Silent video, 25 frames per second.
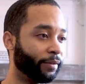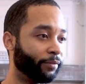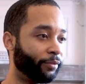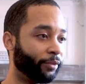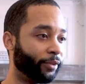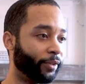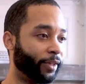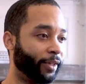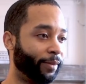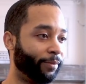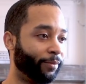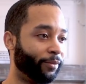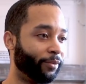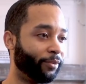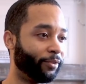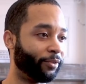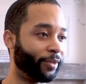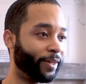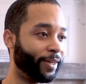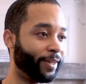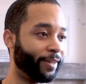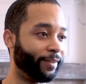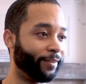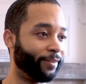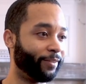We keep
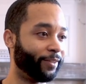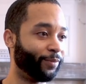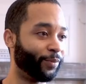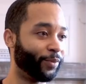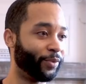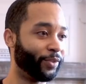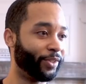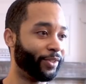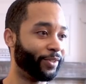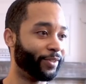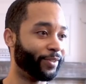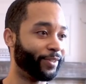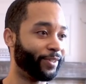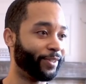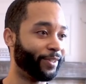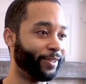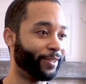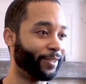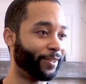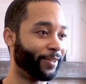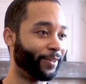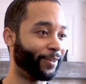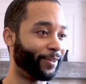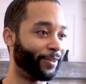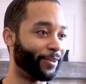training GPT on T
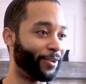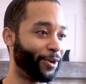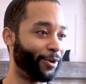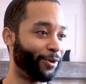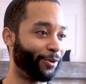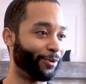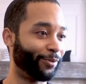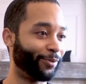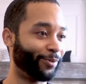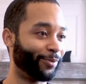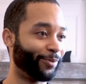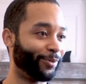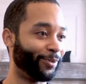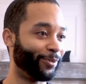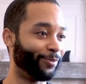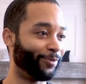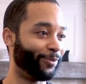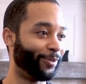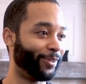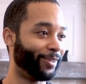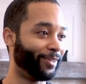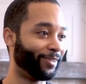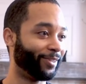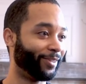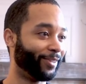long enough.
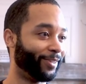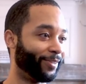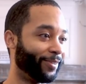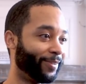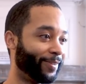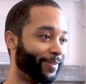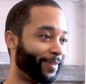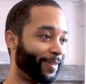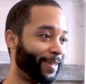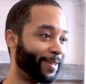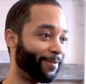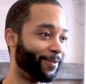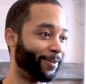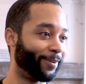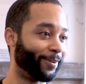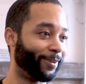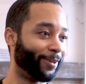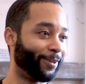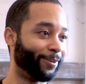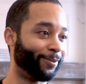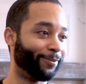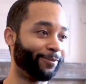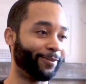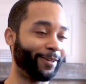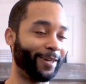Eventually it'll deliver all
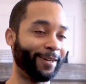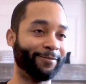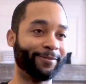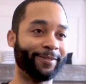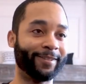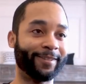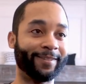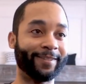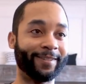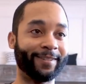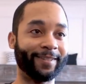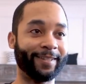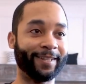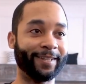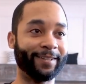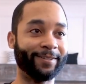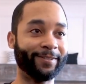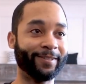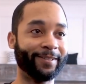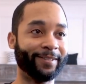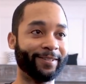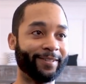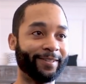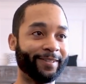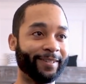5 senses. Yeah, I
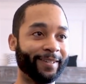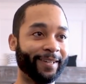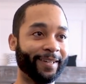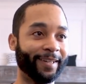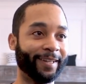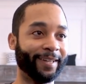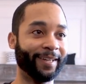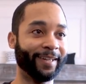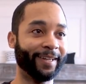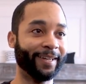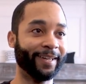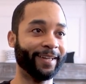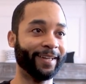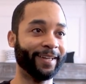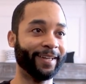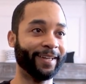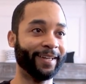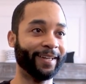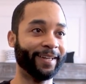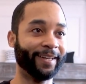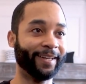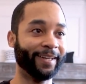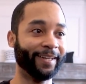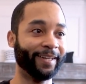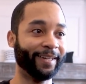wish
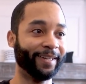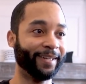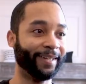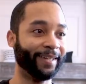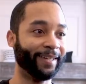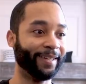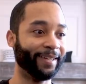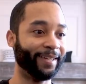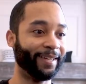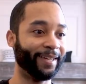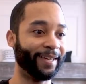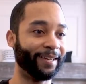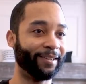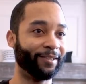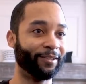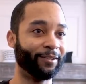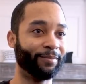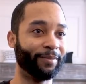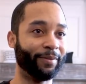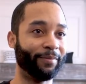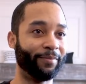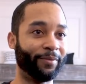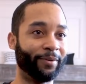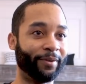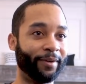it had a little
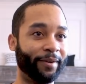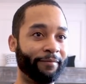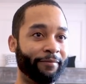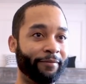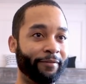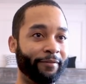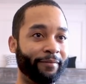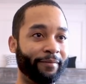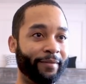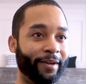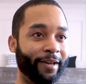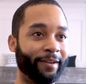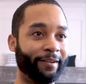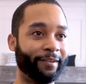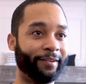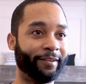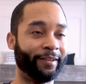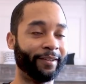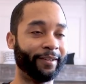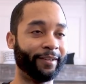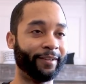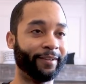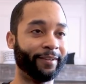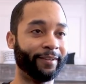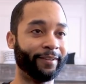bit more
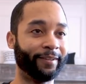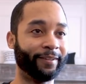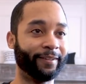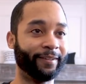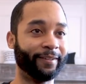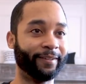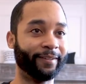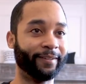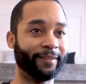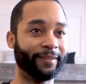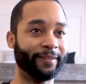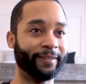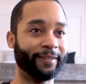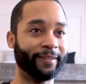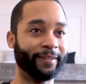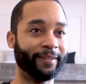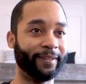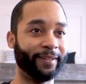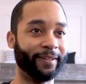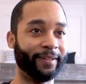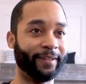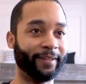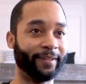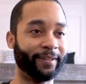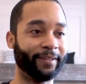information.
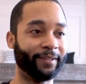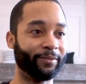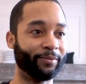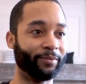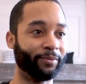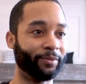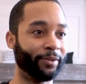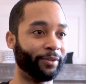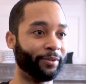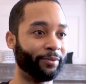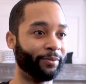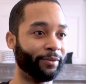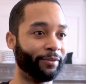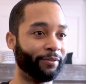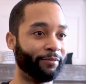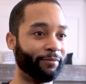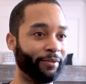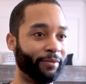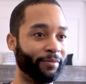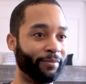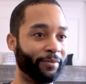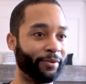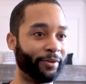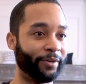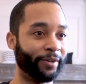Could work with me
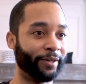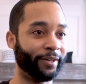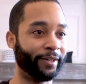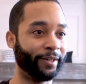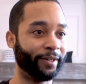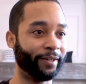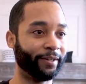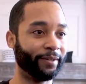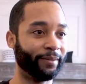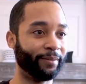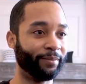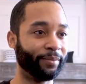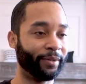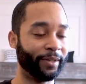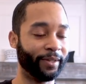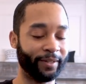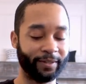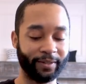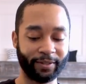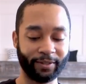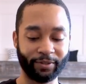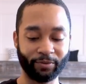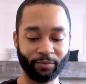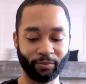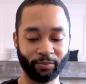more. But it
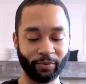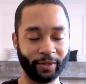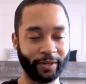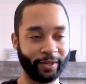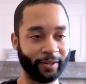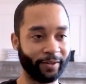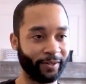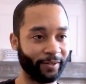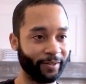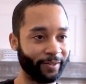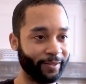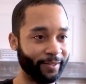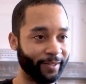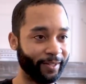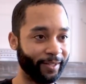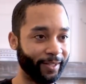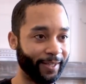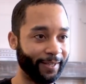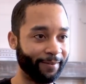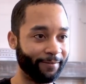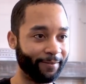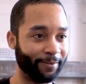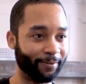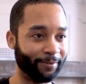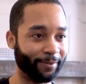does well
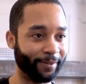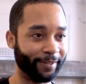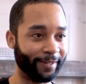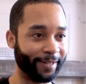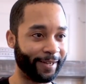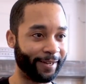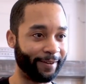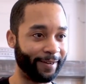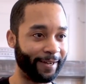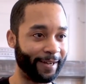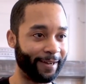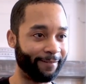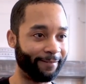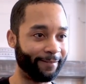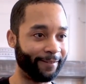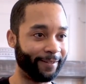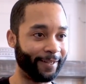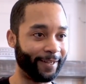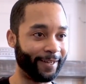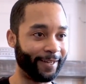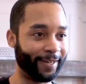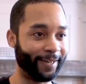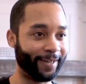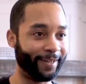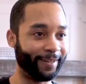even without having
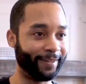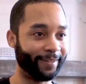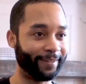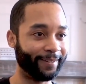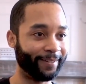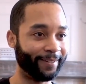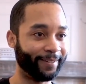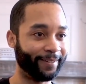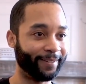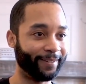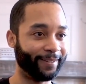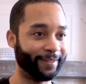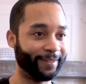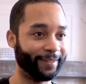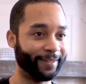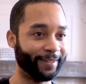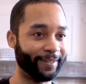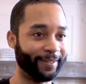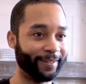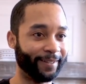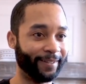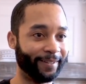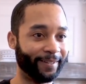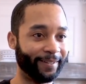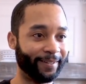had
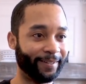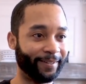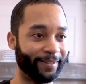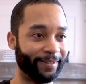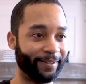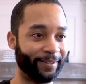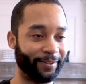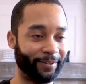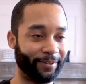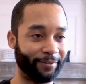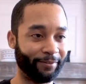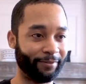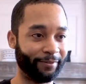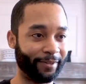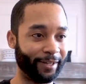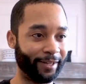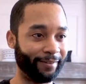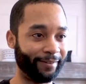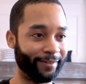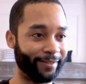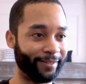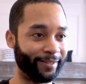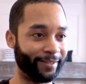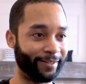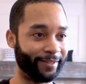all
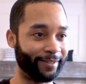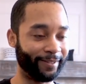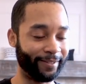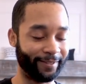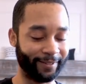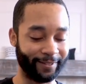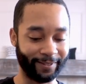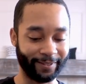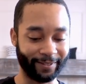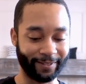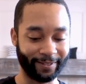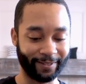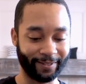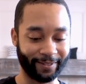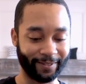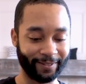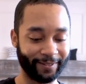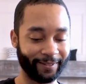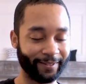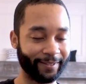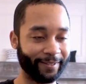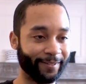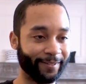5 senses